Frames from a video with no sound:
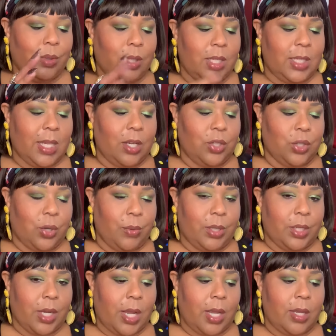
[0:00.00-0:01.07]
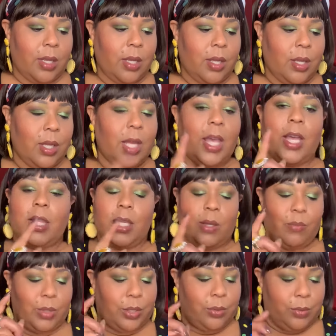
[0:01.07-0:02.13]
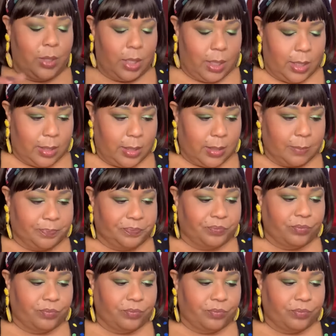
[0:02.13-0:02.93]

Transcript: This ain't Joey J. Elliot with two T's.